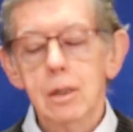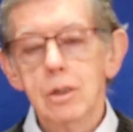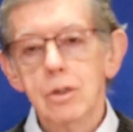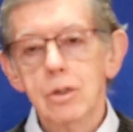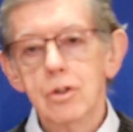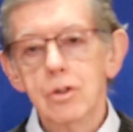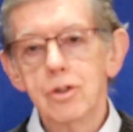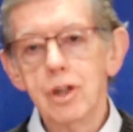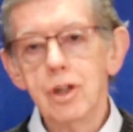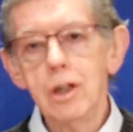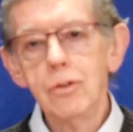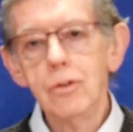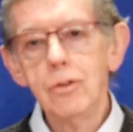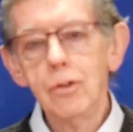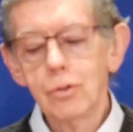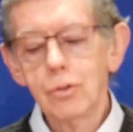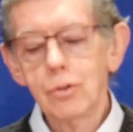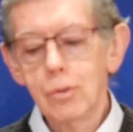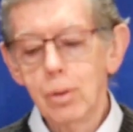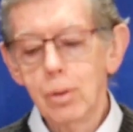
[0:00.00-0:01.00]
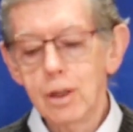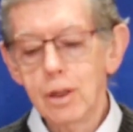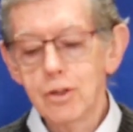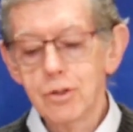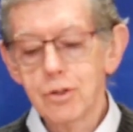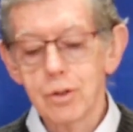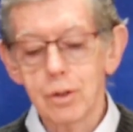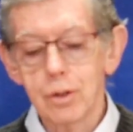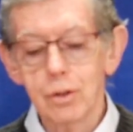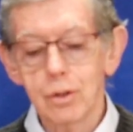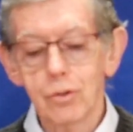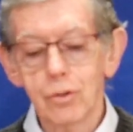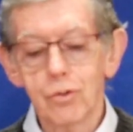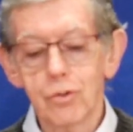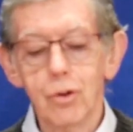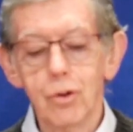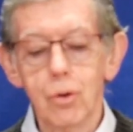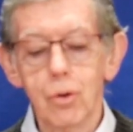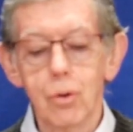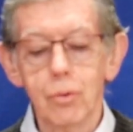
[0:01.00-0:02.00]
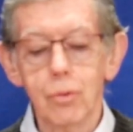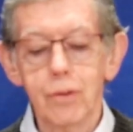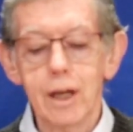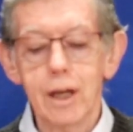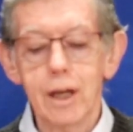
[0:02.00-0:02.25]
Jesus' questioners thought they